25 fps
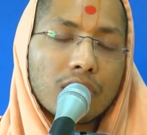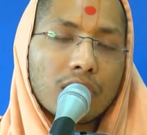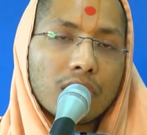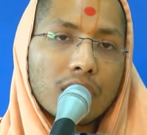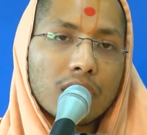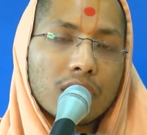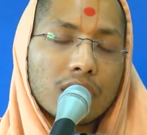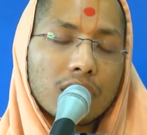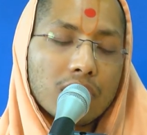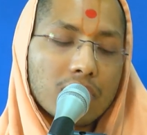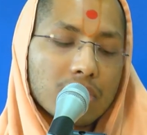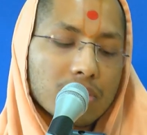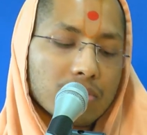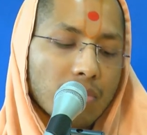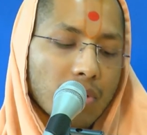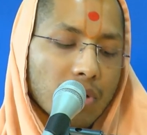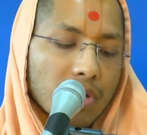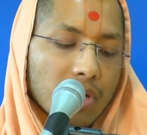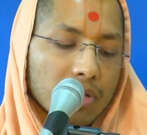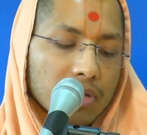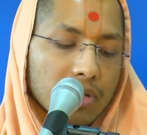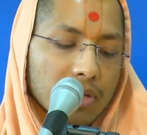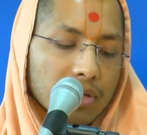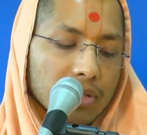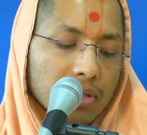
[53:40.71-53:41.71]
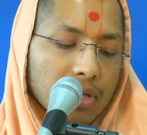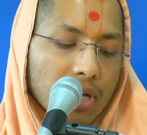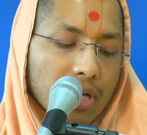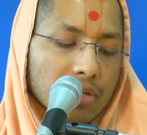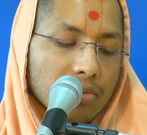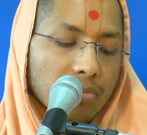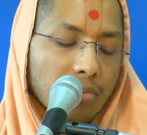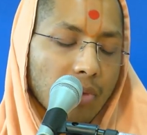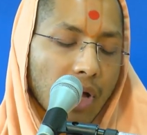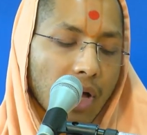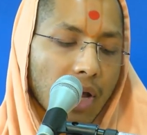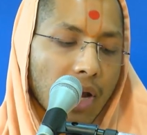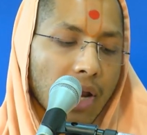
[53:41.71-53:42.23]
In this way, just as
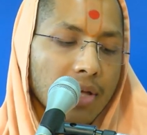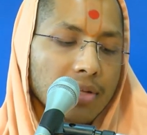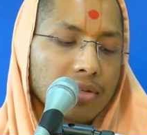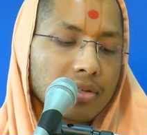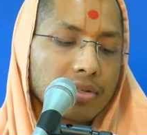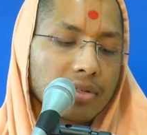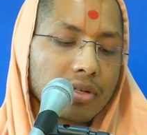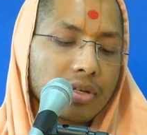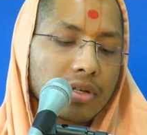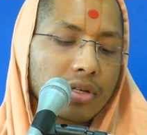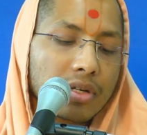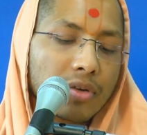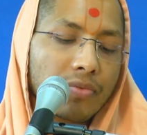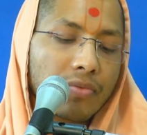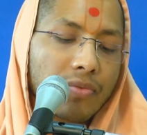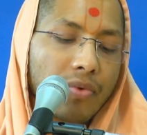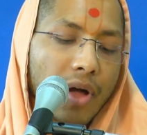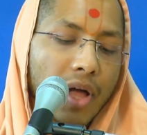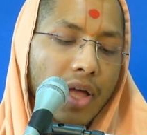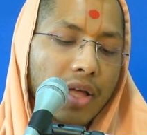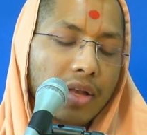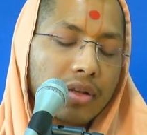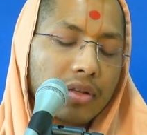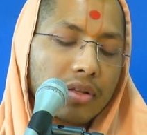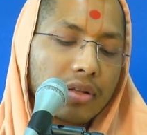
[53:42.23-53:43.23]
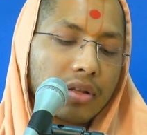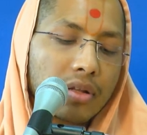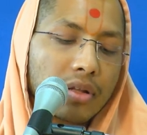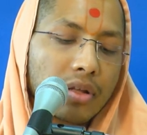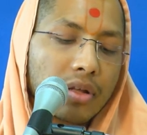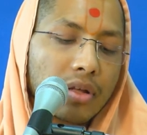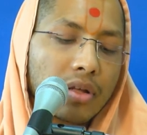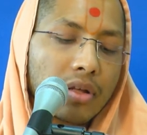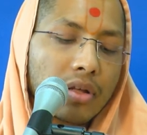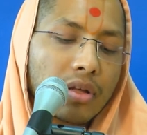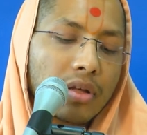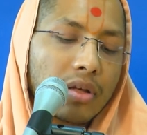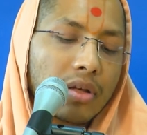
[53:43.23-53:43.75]
Maharaj defined
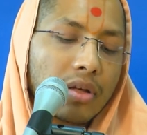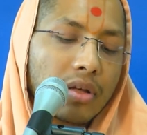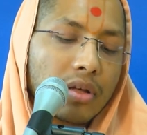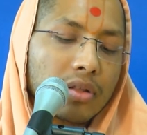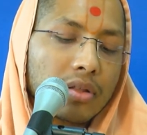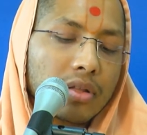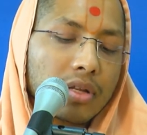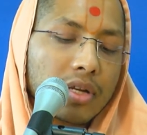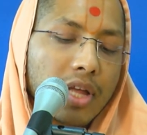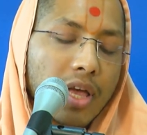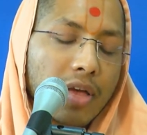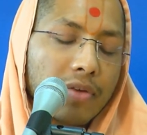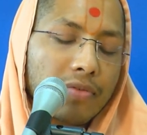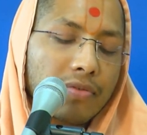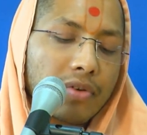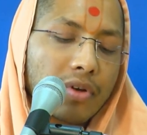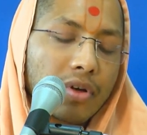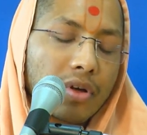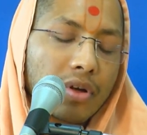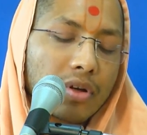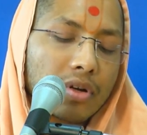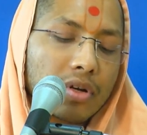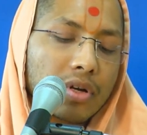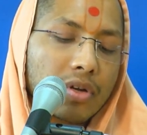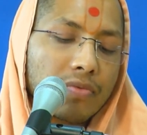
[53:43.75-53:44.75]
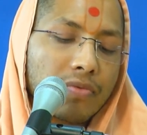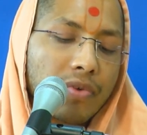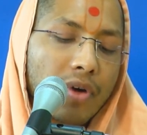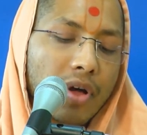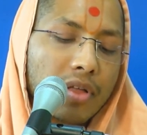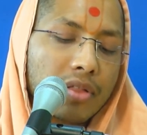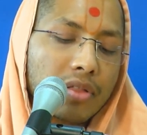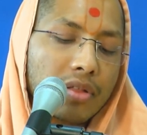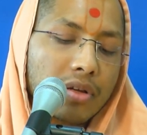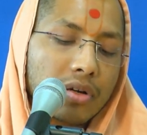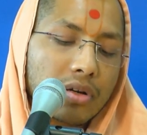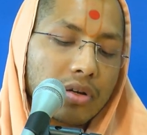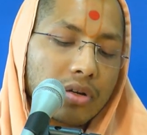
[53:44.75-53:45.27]
the def, uh,
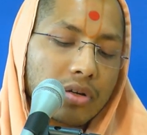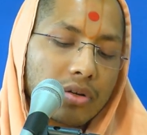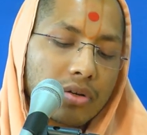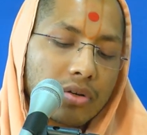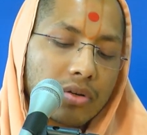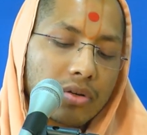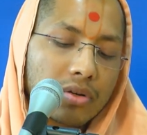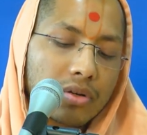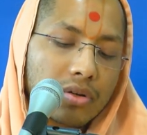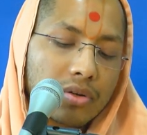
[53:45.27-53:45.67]
defined the